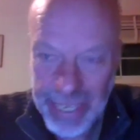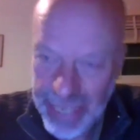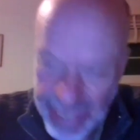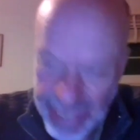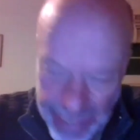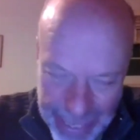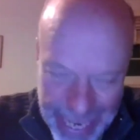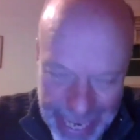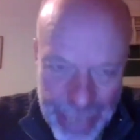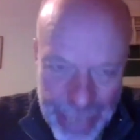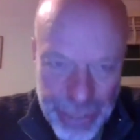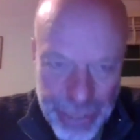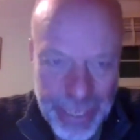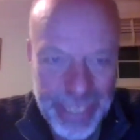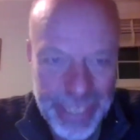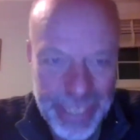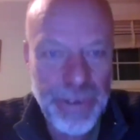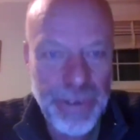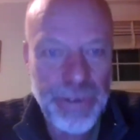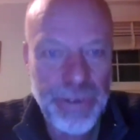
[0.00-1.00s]
and I occasionally
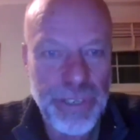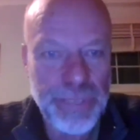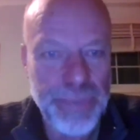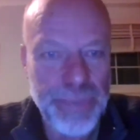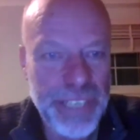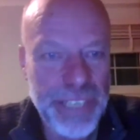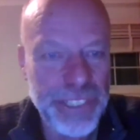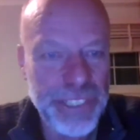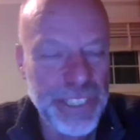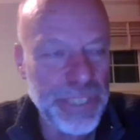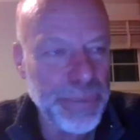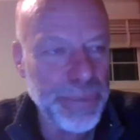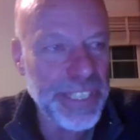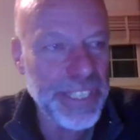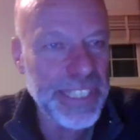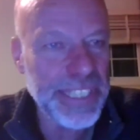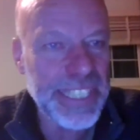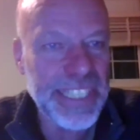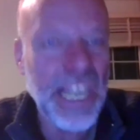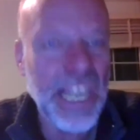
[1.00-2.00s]
come across patients with
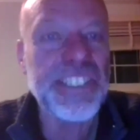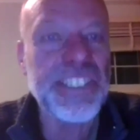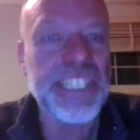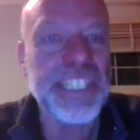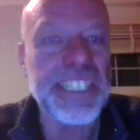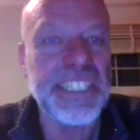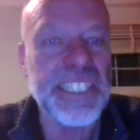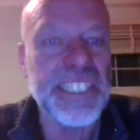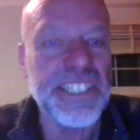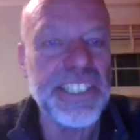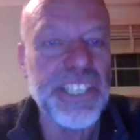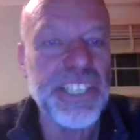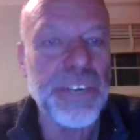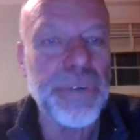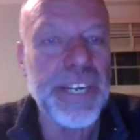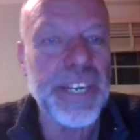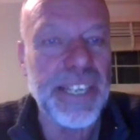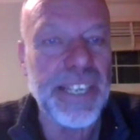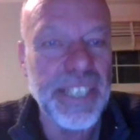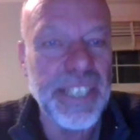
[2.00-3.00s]
this, is
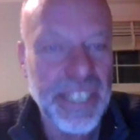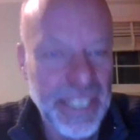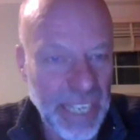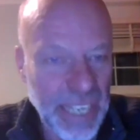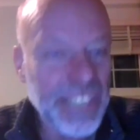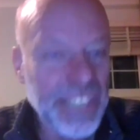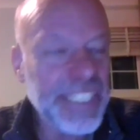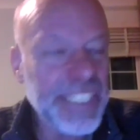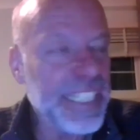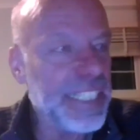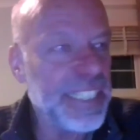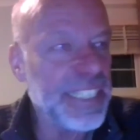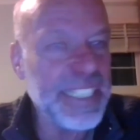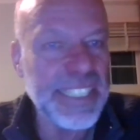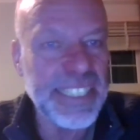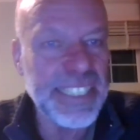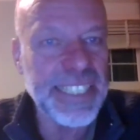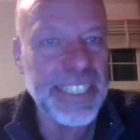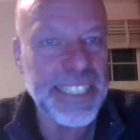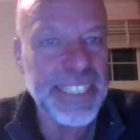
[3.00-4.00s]

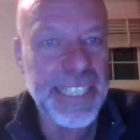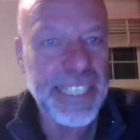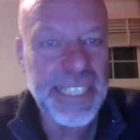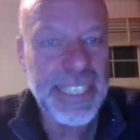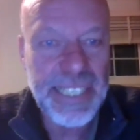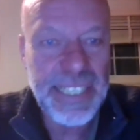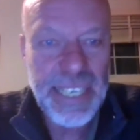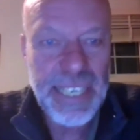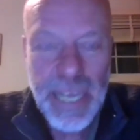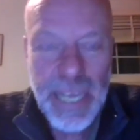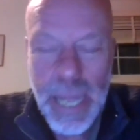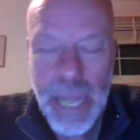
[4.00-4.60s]
Huntington's disease.